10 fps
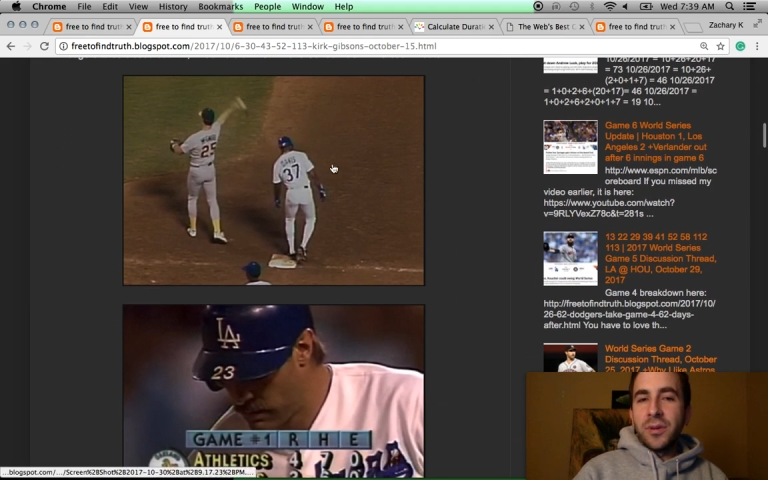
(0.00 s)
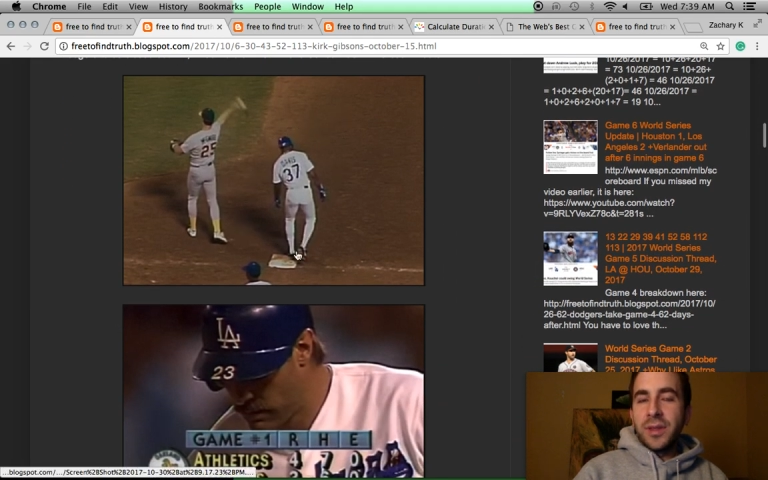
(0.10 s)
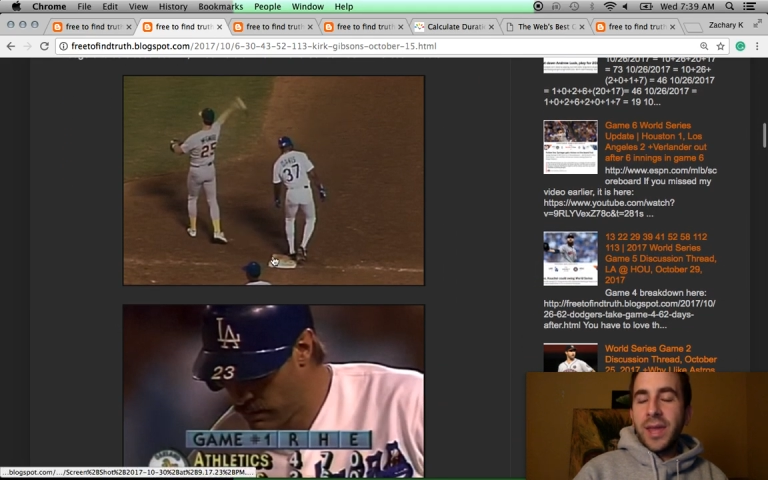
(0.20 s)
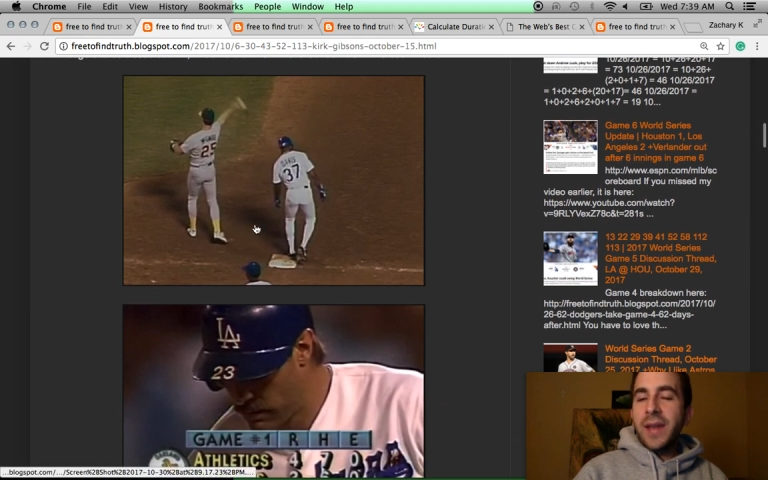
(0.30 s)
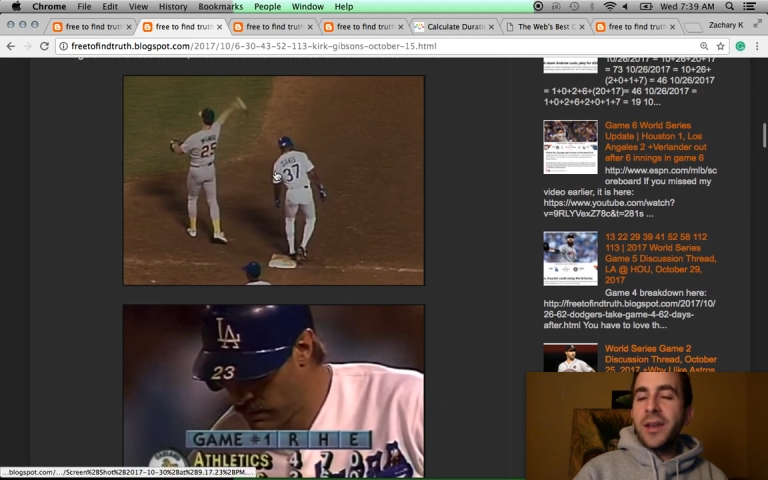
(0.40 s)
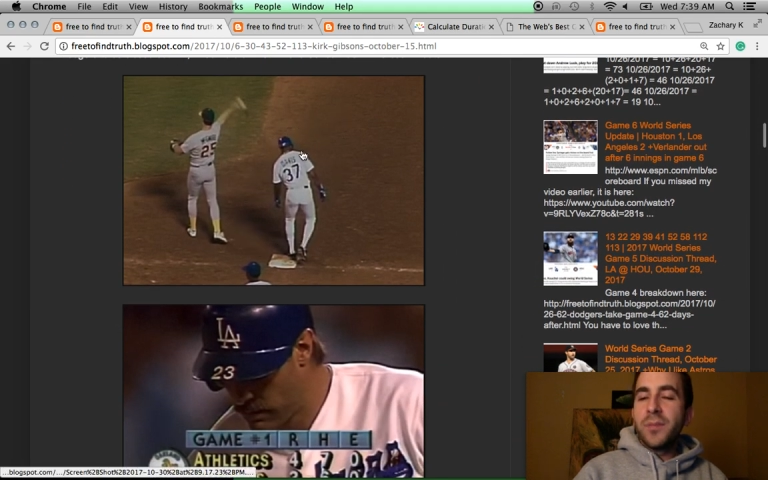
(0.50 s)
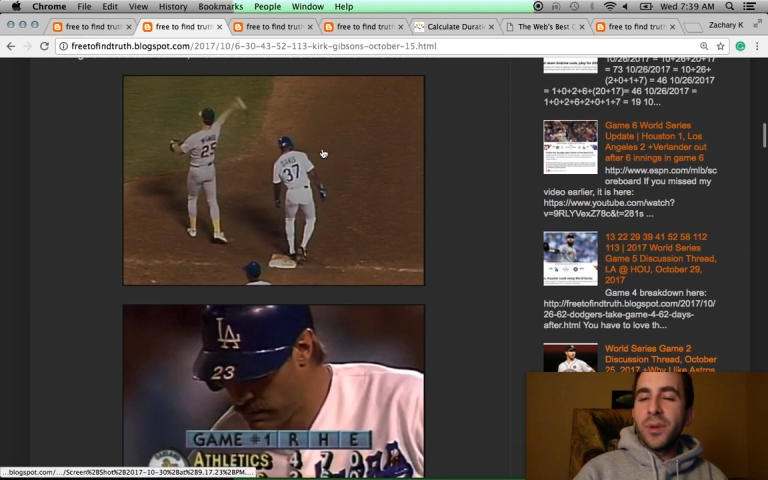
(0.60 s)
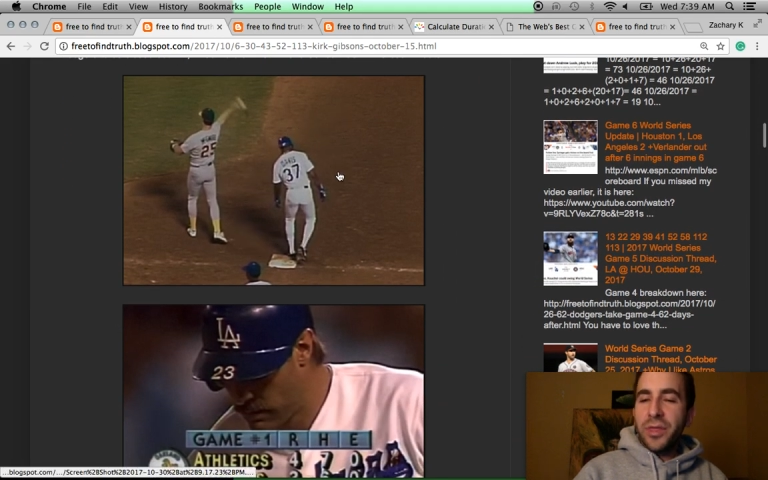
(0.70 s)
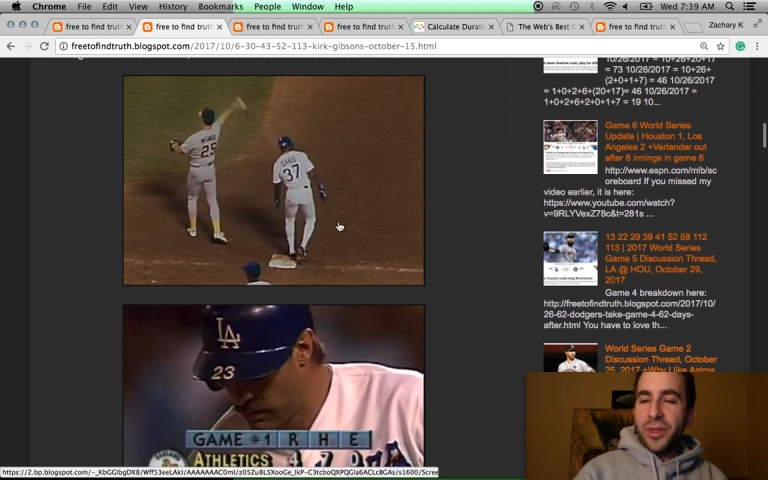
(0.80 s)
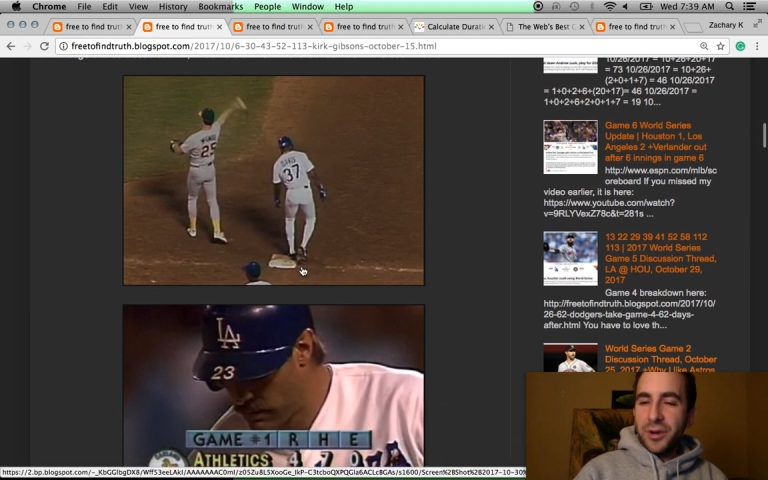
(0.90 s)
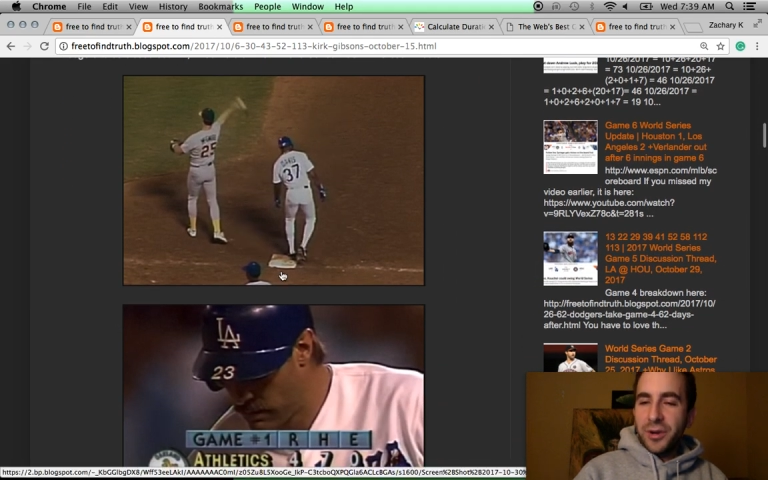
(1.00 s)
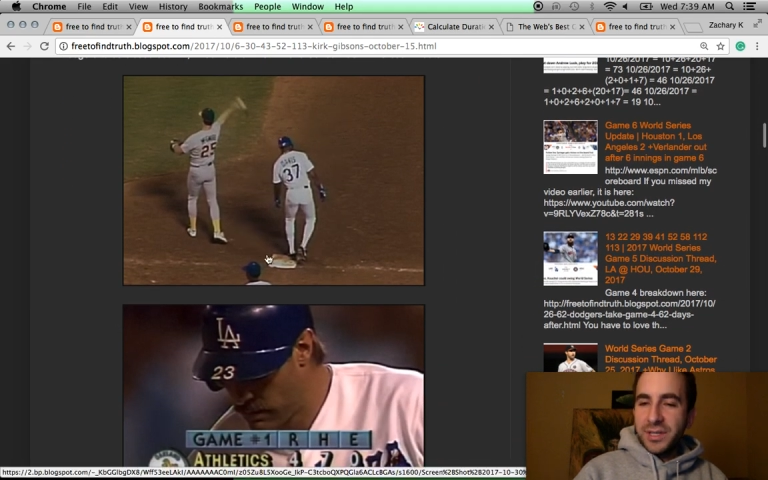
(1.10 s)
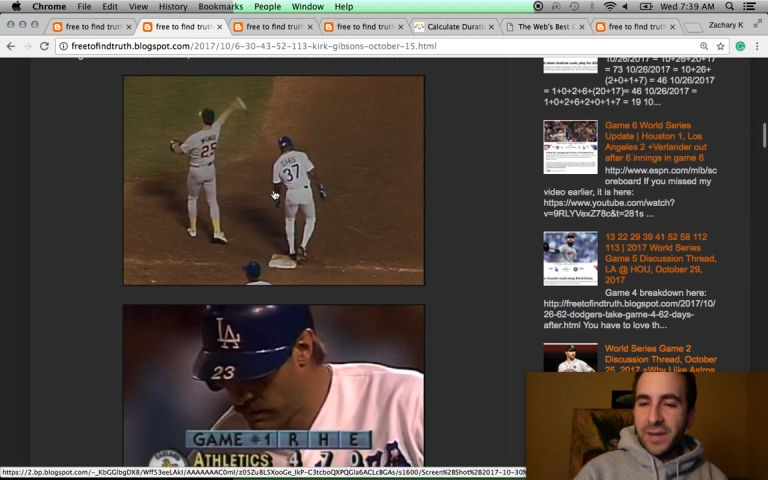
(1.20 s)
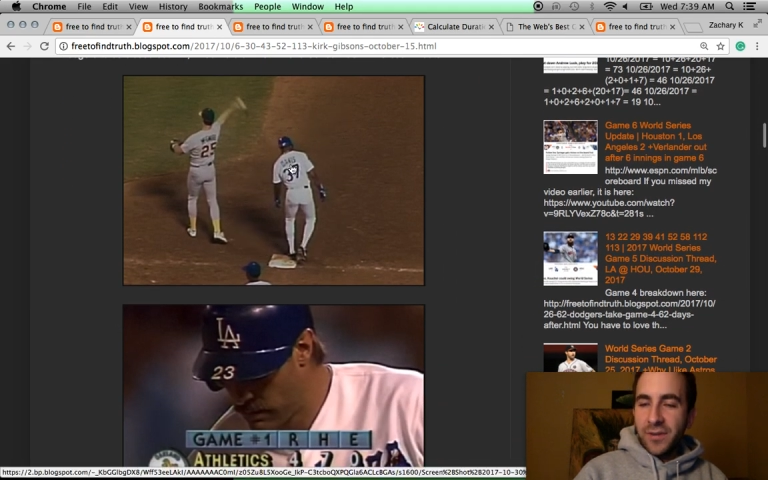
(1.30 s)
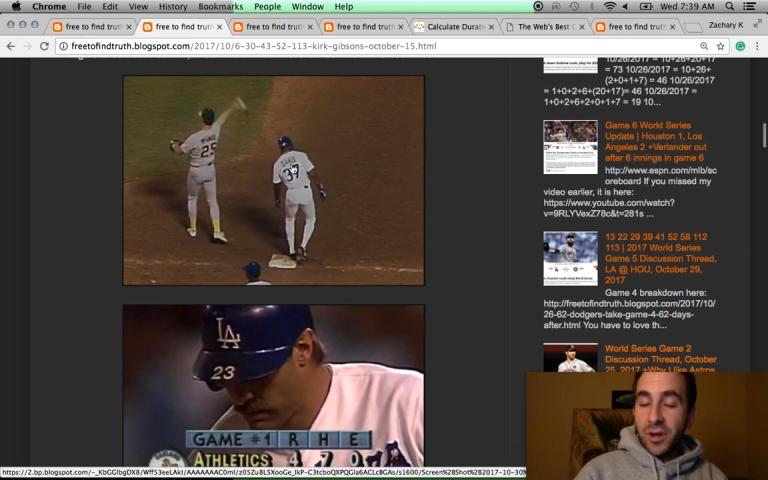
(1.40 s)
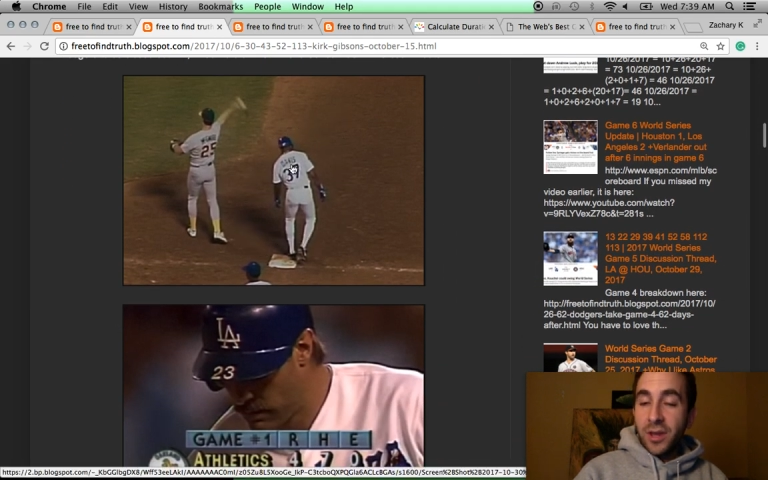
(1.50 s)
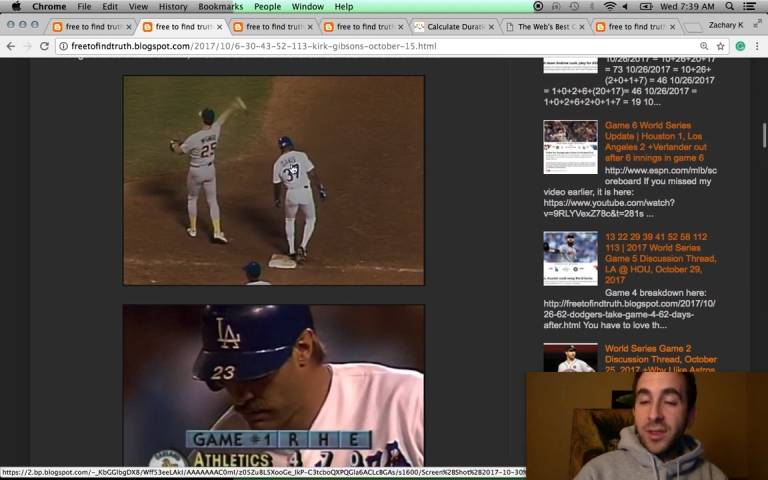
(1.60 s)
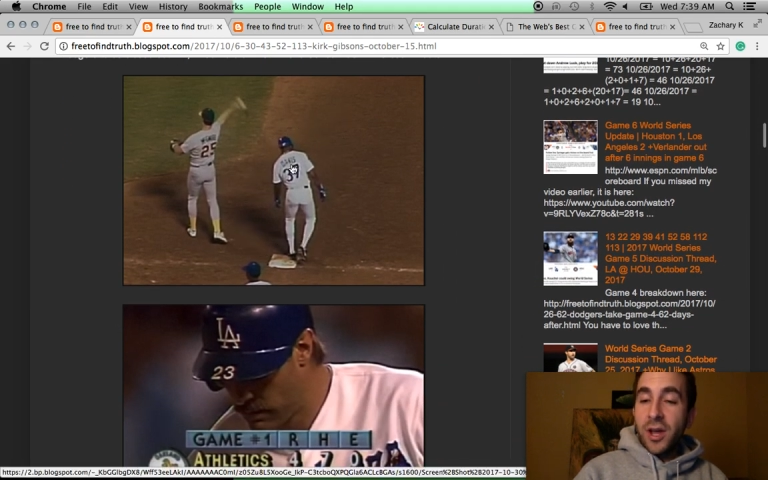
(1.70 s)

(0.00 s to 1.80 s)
They had number 37 on.